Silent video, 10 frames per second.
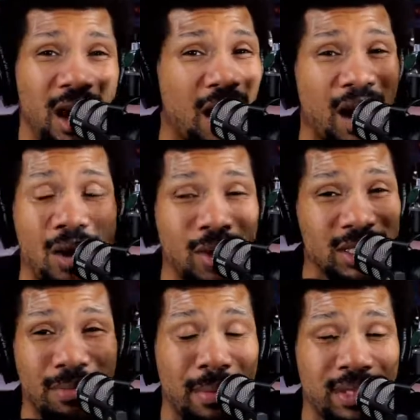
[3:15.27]
I can't
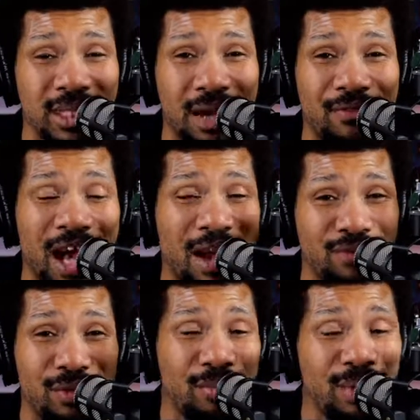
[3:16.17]
watch it by myself. I
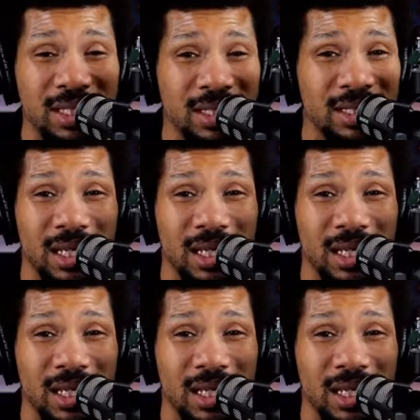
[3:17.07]
have to. Mrs.